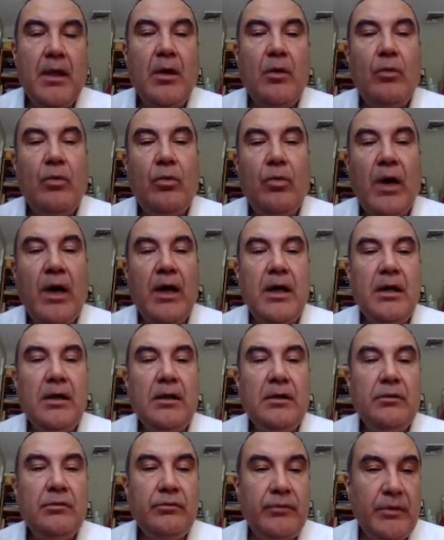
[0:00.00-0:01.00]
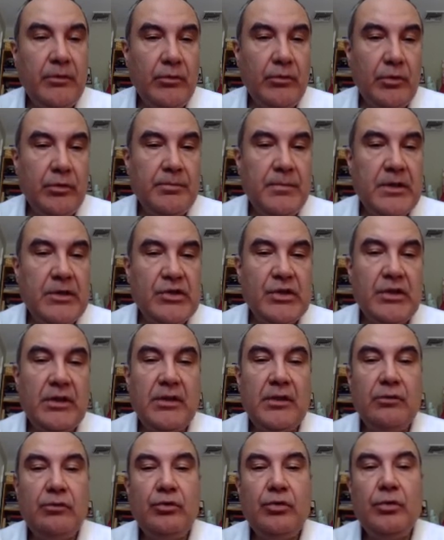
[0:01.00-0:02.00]
While we were measuring
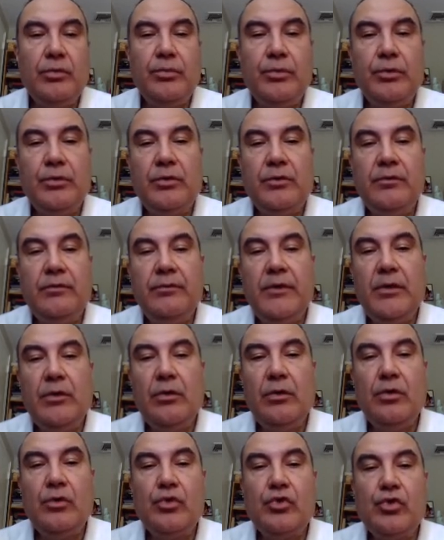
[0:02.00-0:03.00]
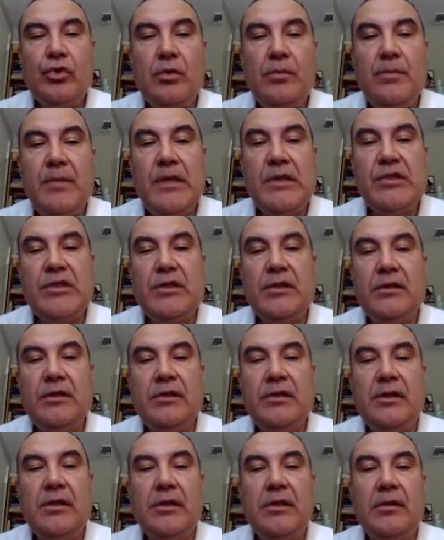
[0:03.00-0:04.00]
the throughput, we also measured
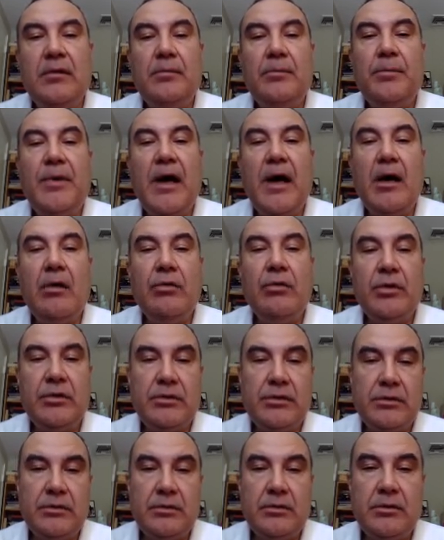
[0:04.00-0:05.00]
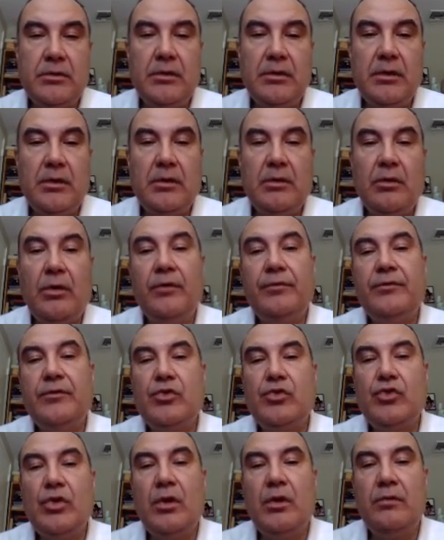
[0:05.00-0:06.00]
the power of the
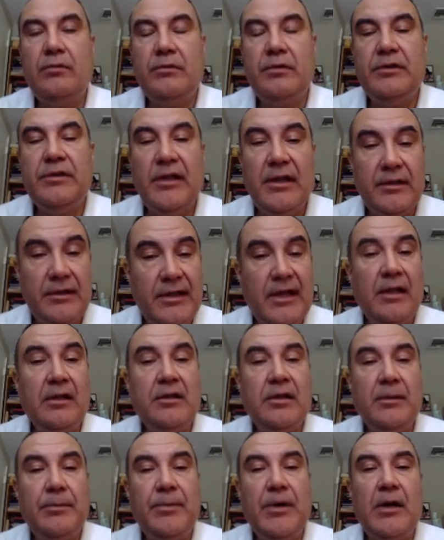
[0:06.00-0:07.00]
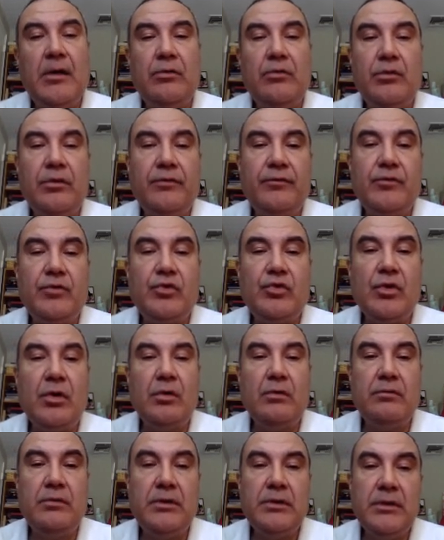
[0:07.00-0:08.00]
server, the delta power of the
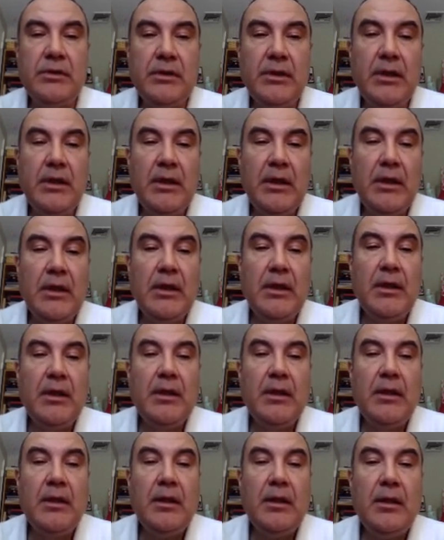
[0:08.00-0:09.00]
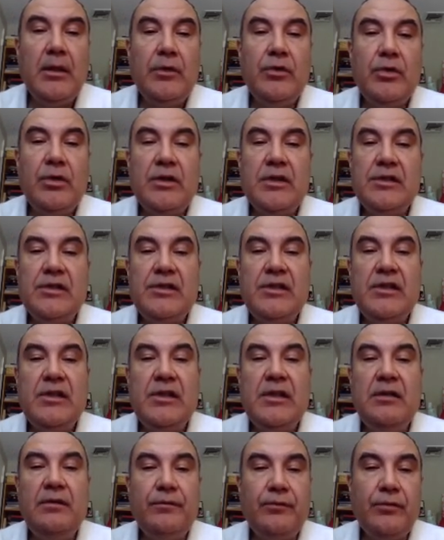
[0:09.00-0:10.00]
server. You can
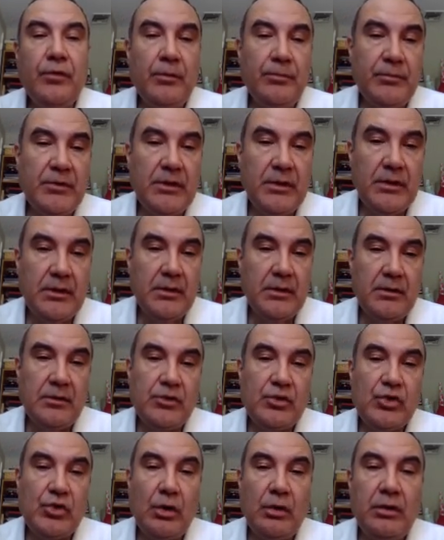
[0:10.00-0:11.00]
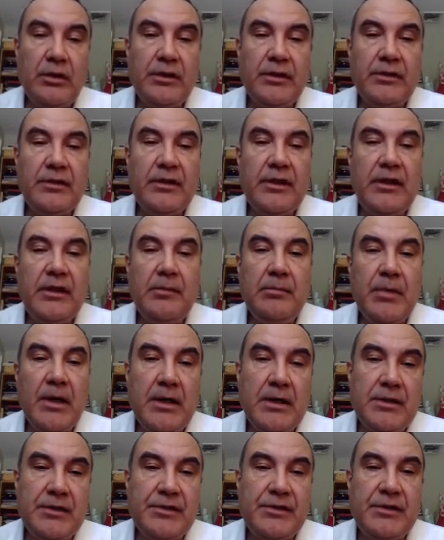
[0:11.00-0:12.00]
see from the solid green
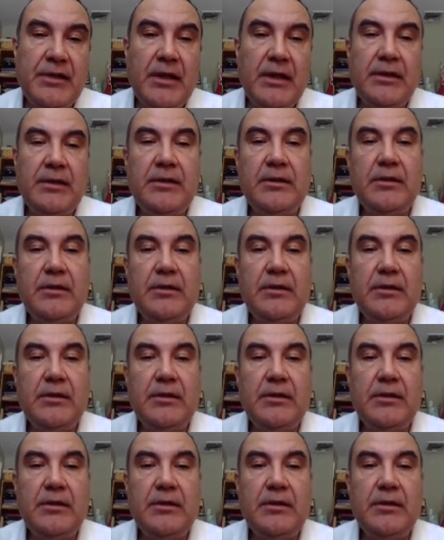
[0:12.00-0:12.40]
bars that